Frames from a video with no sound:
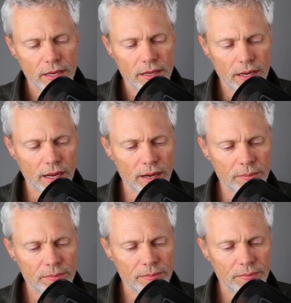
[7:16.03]

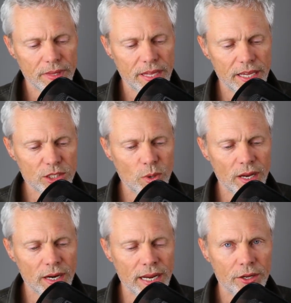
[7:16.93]
Um, guess
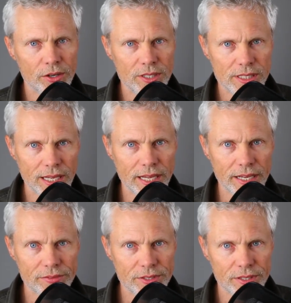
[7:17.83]
what? Now you're a
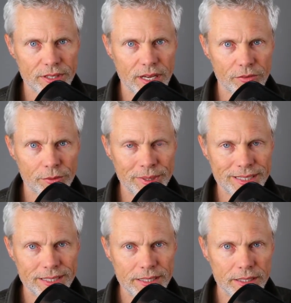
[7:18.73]
slave to the government
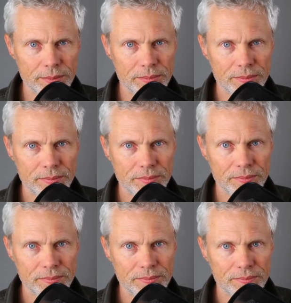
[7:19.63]
system.
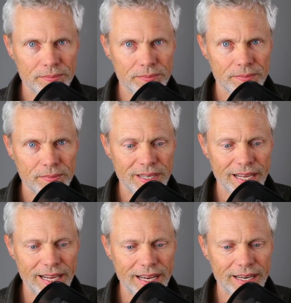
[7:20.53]

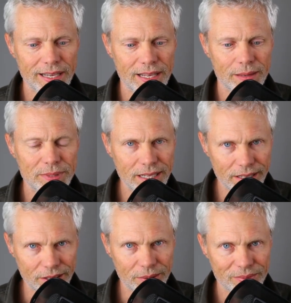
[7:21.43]
And I'm telling
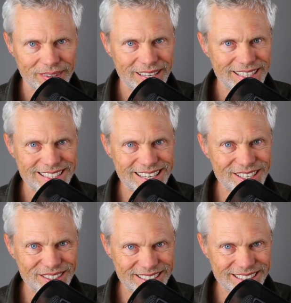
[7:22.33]
you, it's not a
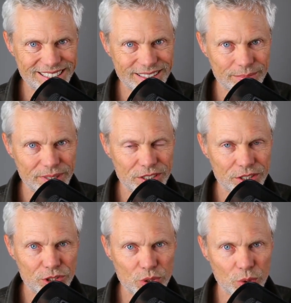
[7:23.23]
good system. It's
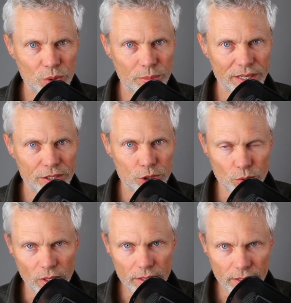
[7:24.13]
controlled by the
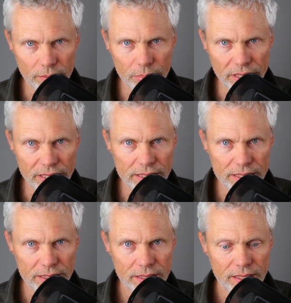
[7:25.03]
drug
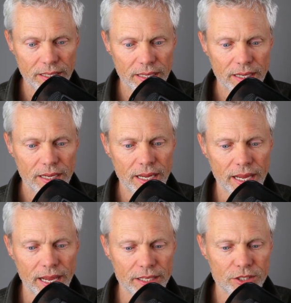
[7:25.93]
companies.
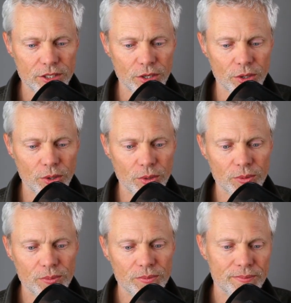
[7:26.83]
And so
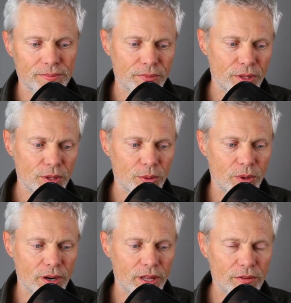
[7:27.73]
you
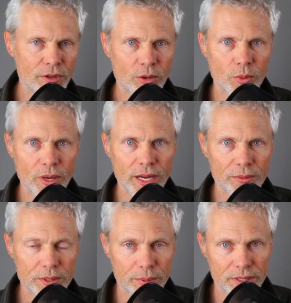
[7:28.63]
are giving away
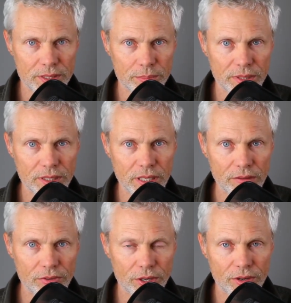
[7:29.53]
responsibility
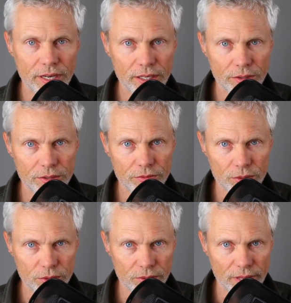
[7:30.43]
for your health if you
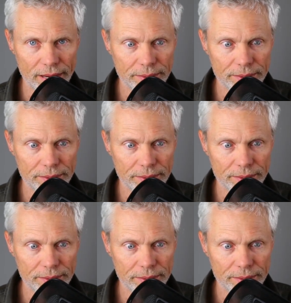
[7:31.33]
do that.